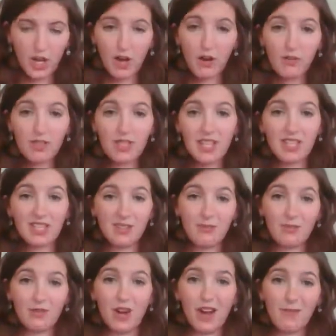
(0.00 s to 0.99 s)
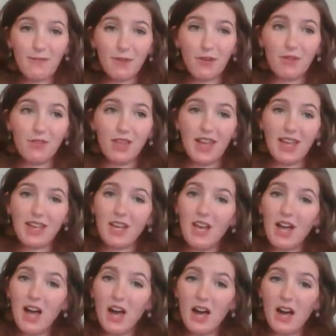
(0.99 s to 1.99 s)
oats and some dried fruit like
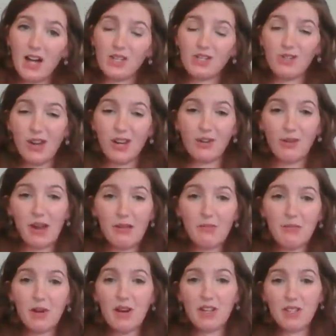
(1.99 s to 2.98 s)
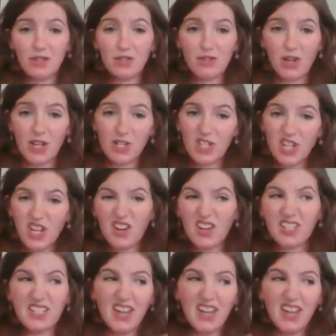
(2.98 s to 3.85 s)
dried cranberries or dried cherries.